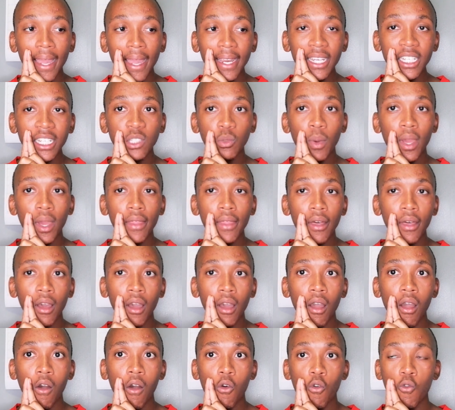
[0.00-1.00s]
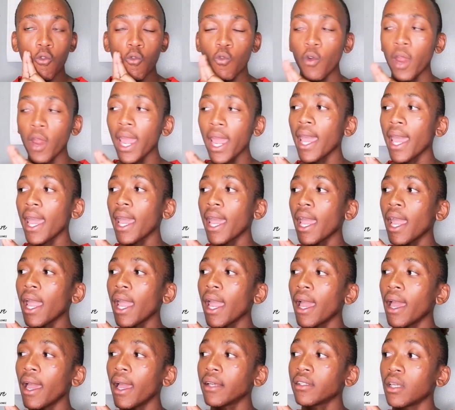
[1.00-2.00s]
is whether Rare,
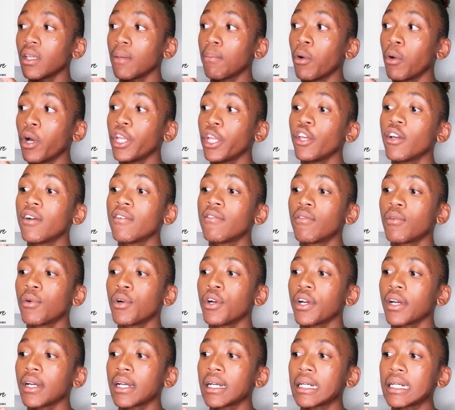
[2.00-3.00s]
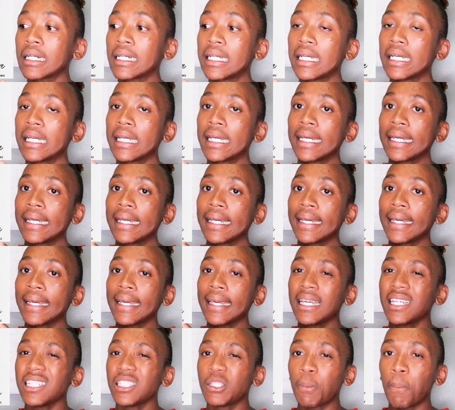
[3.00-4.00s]
as a body of work,
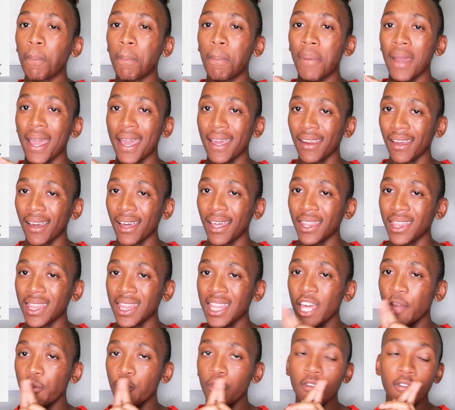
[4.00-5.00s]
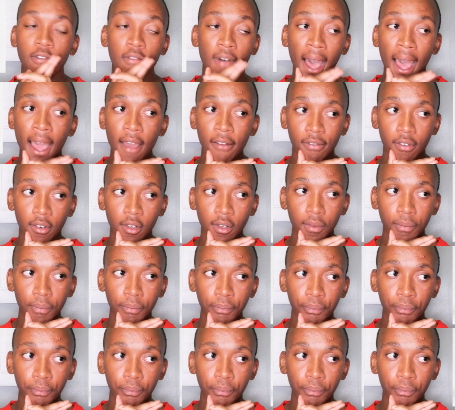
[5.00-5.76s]
is better than Revival.